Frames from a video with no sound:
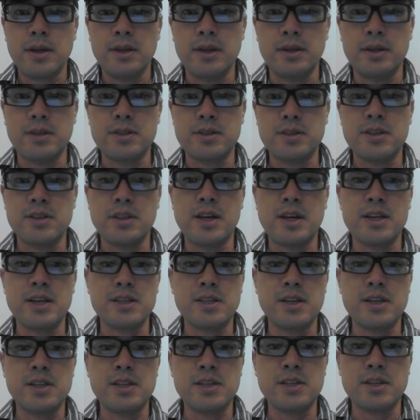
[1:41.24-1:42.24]

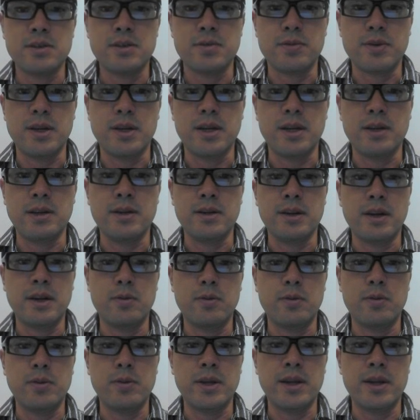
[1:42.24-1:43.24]
initialization array,
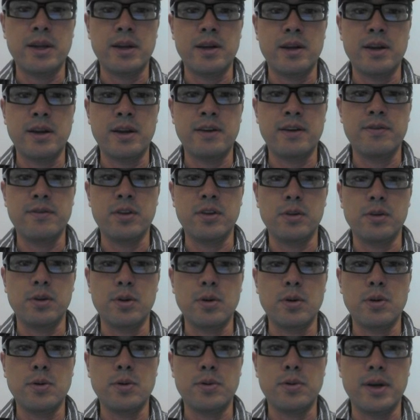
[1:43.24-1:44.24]
we have the
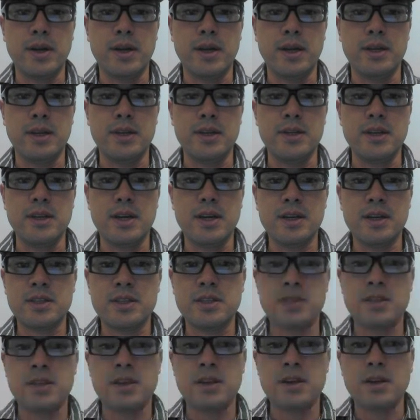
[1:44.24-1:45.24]
low array
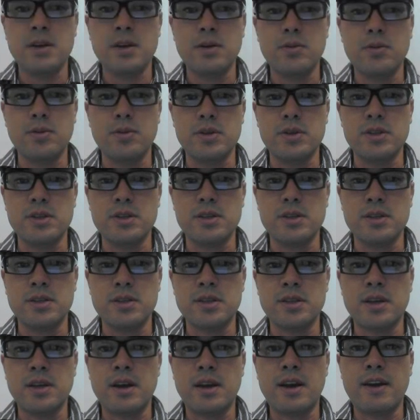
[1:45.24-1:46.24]
index, which
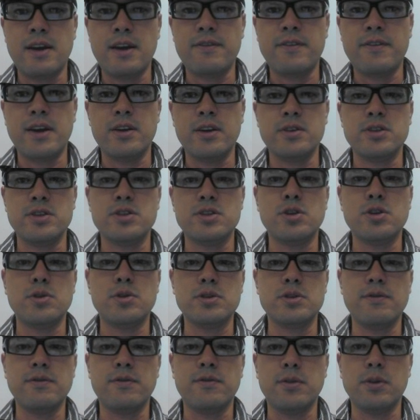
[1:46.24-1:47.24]
is high values
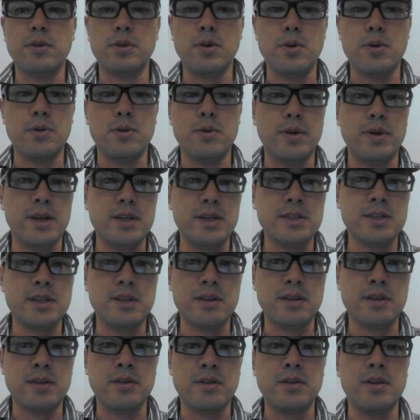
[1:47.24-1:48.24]
chosen for low arrays,
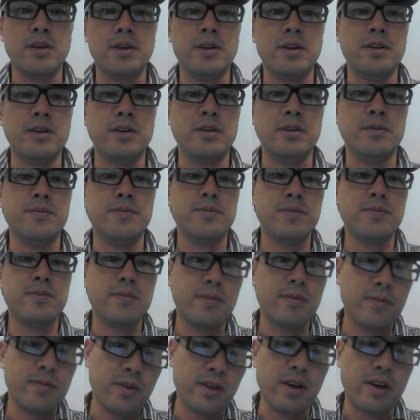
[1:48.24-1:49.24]
and
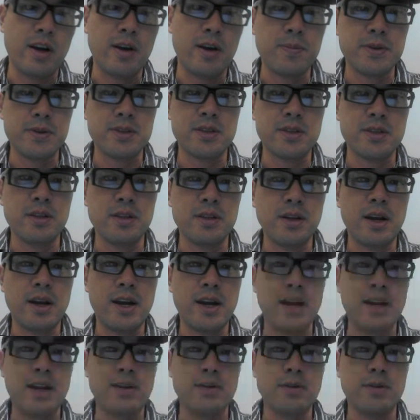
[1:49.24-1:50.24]
the opposite,
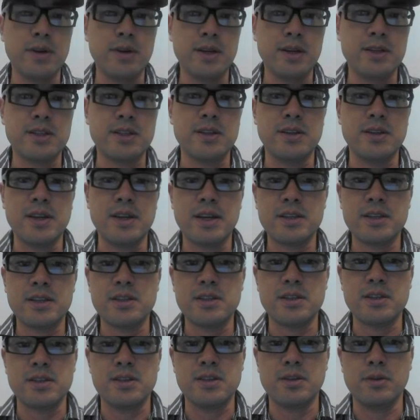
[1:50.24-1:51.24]
high arrays
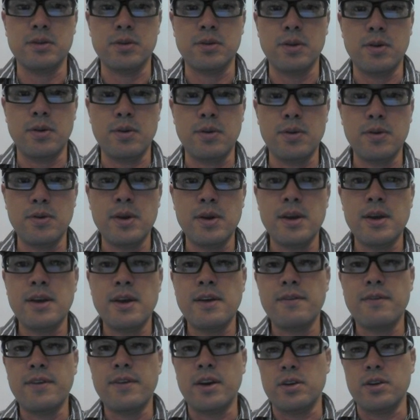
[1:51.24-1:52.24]
index, is the low
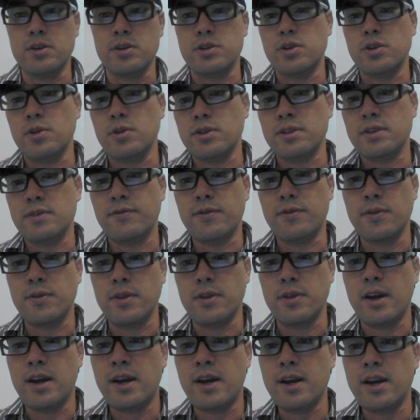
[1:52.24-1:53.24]
value chosen for
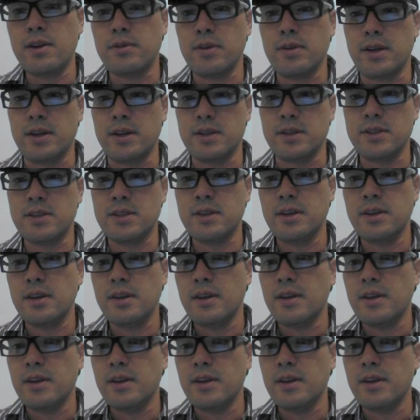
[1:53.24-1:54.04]
the high arrays.